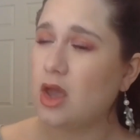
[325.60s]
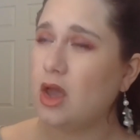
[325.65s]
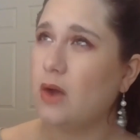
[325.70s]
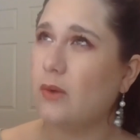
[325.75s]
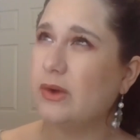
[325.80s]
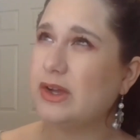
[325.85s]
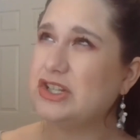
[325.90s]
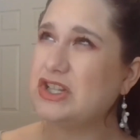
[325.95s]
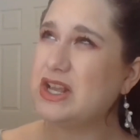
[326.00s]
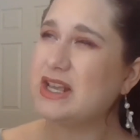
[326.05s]

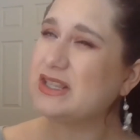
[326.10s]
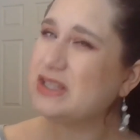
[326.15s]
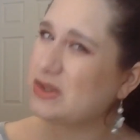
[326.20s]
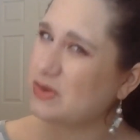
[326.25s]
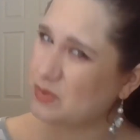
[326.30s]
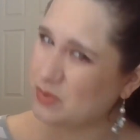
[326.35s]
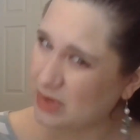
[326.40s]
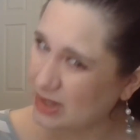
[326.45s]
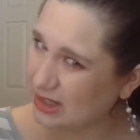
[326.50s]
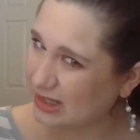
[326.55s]
which
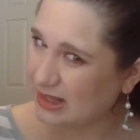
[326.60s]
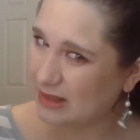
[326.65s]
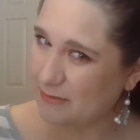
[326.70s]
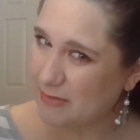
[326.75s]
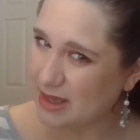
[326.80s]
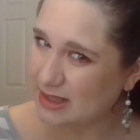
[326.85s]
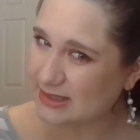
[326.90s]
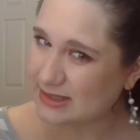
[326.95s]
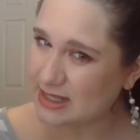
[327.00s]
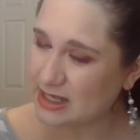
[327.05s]
isn't really
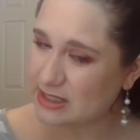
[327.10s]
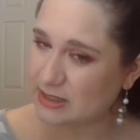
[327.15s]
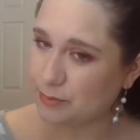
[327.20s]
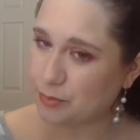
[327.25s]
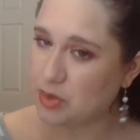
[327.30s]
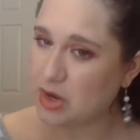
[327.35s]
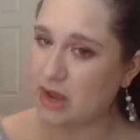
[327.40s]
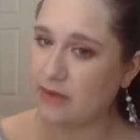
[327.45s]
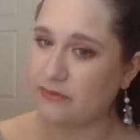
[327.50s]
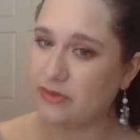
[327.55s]
my scent
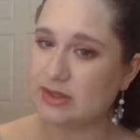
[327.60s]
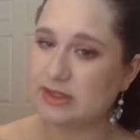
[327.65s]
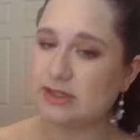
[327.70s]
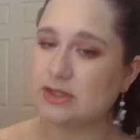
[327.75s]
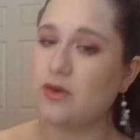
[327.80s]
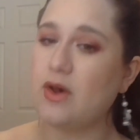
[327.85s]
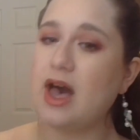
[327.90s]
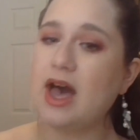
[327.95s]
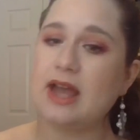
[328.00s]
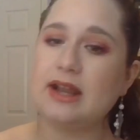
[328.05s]
preference,
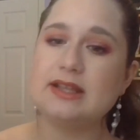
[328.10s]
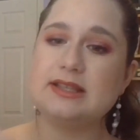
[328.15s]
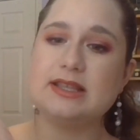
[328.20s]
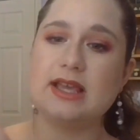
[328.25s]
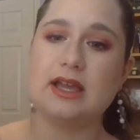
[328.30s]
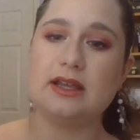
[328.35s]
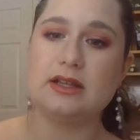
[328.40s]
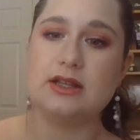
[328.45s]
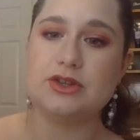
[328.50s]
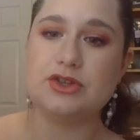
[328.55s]
so I
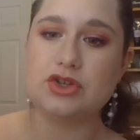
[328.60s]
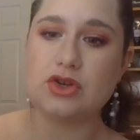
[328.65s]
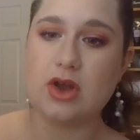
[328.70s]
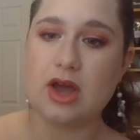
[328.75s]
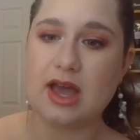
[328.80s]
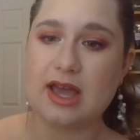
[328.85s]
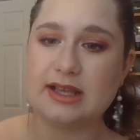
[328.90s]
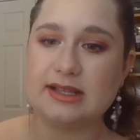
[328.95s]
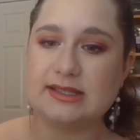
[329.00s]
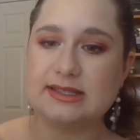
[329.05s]
decided to
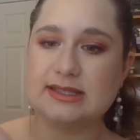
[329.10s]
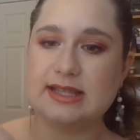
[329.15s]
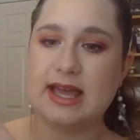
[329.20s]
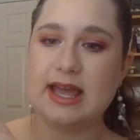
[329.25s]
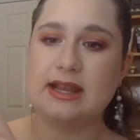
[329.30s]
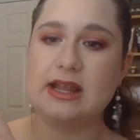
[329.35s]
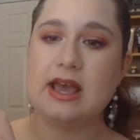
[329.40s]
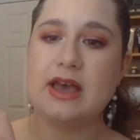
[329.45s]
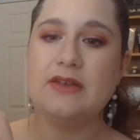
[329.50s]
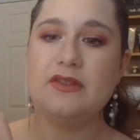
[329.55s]
try
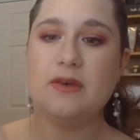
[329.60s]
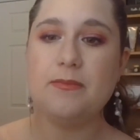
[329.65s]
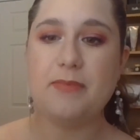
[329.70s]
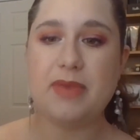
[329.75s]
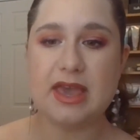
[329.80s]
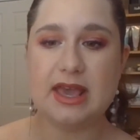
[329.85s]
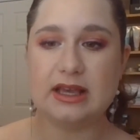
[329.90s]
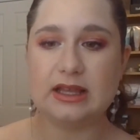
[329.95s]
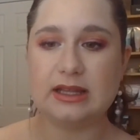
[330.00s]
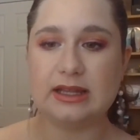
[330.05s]
instead the
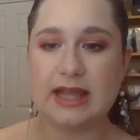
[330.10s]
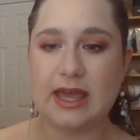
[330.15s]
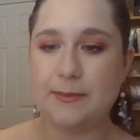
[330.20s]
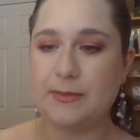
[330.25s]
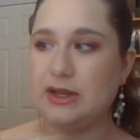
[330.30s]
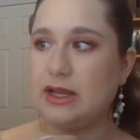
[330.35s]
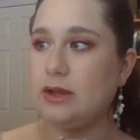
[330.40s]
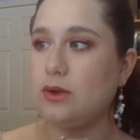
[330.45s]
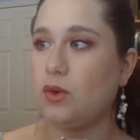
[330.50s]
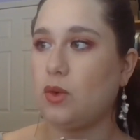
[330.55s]
pink
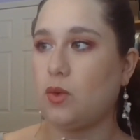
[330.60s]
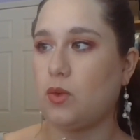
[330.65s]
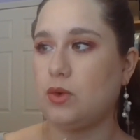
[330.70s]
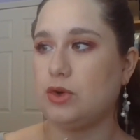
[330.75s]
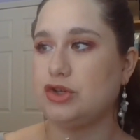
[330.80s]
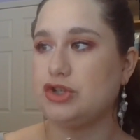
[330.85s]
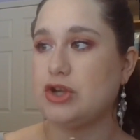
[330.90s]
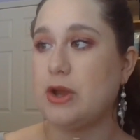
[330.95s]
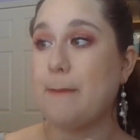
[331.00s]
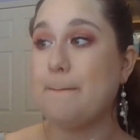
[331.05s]
lemon and
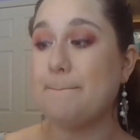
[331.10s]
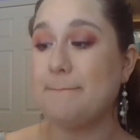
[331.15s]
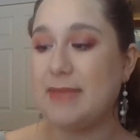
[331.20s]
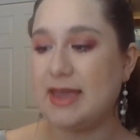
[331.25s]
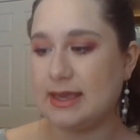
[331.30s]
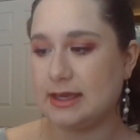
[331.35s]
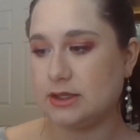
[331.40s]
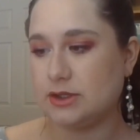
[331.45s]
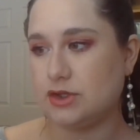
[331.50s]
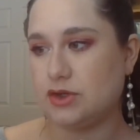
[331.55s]
orange
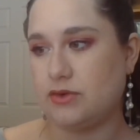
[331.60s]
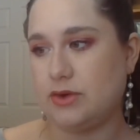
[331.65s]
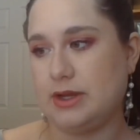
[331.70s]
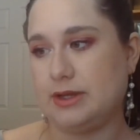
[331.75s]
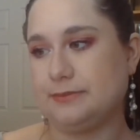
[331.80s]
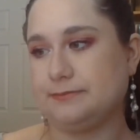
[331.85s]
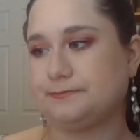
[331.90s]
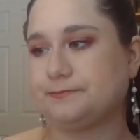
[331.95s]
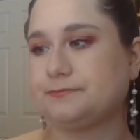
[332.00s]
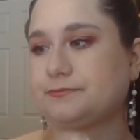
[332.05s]

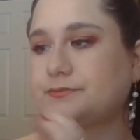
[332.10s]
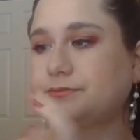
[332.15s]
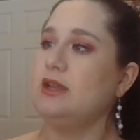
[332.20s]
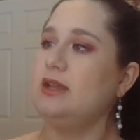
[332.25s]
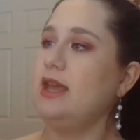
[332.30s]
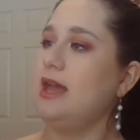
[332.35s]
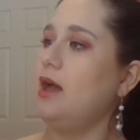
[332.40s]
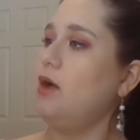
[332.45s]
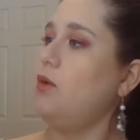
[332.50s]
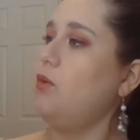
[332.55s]
mandarin.
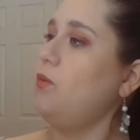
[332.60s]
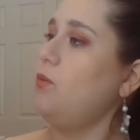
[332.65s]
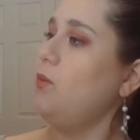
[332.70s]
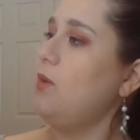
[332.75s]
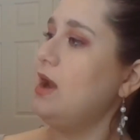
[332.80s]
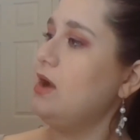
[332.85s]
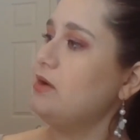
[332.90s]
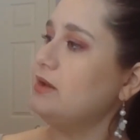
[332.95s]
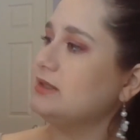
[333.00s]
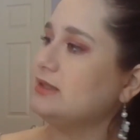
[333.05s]
Now,
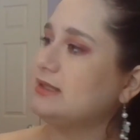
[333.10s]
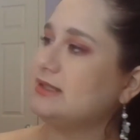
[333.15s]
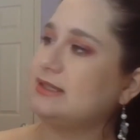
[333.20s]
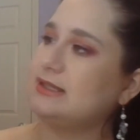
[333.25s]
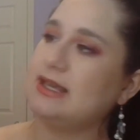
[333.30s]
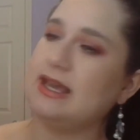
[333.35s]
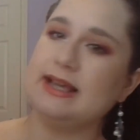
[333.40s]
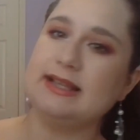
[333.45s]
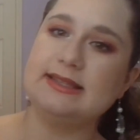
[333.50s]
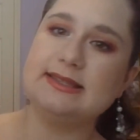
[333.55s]
where it
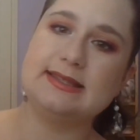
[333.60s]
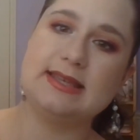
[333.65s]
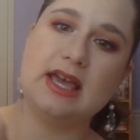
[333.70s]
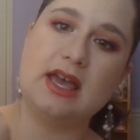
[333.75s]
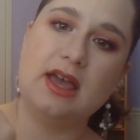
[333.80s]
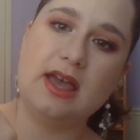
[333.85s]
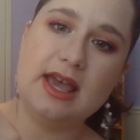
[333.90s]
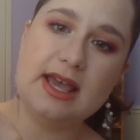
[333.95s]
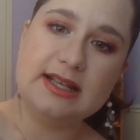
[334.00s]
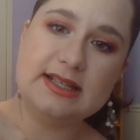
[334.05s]
sits,
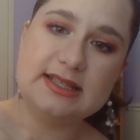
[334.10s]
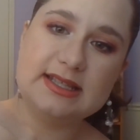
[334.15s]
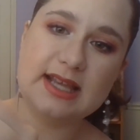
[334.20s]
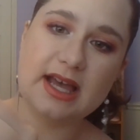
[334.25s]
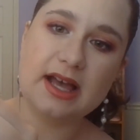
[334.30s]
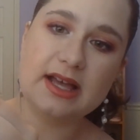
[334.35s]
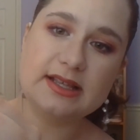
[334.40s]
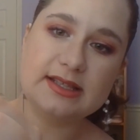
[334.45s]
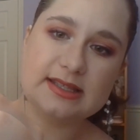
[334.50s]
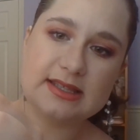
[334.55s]
it
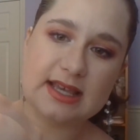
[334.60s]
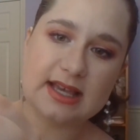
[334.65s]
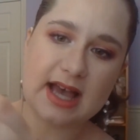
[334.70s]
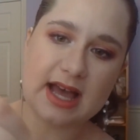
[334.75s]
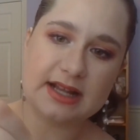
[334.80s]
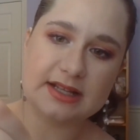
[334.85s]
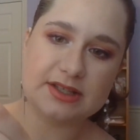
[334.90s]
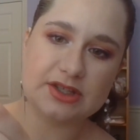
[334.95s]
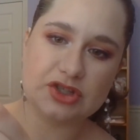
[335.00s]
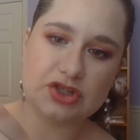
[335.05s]
does
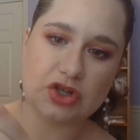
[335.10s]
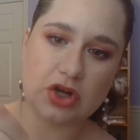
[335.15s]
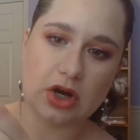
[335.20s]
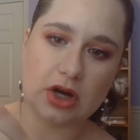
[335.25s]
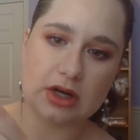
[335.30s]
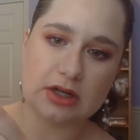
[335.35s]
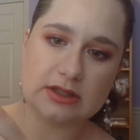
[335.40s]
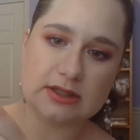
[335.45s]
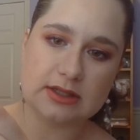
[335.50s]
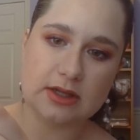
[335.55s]
kind of
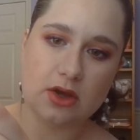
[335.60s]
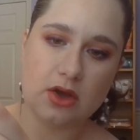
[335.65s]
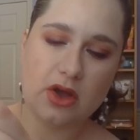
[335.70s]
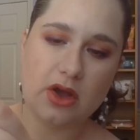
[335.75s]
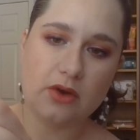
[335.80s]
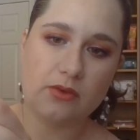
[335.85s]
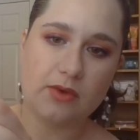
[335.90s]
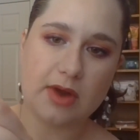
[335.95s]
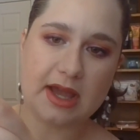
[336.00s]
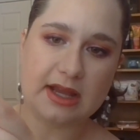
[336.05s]
start
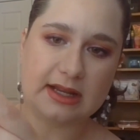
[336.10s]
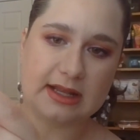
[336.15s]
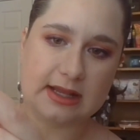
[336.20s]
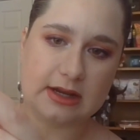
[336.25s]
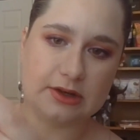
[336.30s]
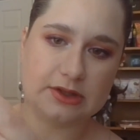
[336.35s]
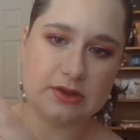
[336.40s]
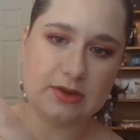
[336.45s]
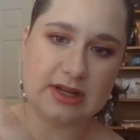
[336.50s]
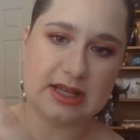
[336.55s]
right
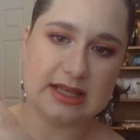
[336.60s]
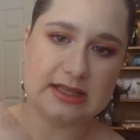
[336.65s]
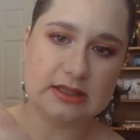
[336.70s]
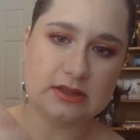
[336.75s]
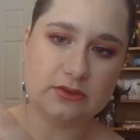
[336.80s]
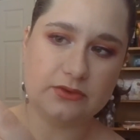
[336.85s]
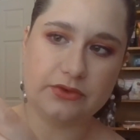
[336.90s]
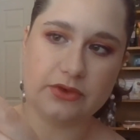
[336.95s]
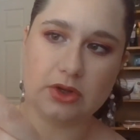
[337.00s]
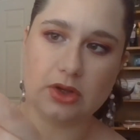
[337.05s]
here, so it
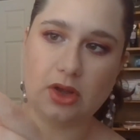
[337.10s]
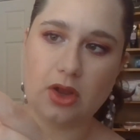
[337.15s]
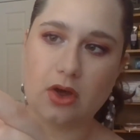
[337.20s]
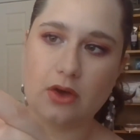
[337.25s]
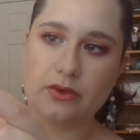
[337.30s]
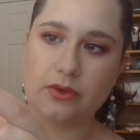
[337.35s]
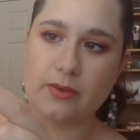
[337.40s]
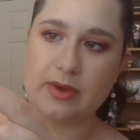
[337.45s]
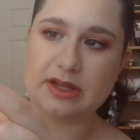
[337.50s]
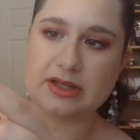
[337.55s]
isn't full
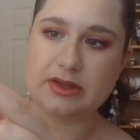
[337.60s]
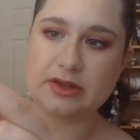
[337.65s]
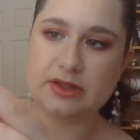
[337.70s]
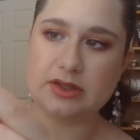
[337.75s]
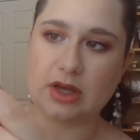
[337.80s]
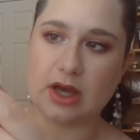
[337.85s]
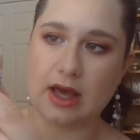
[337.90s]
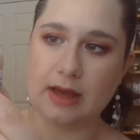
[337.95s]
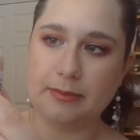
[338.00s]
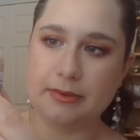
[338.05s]
all the way to the
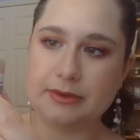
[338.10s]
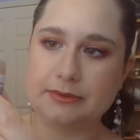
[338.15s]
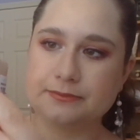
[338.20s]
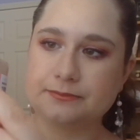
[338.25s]
top.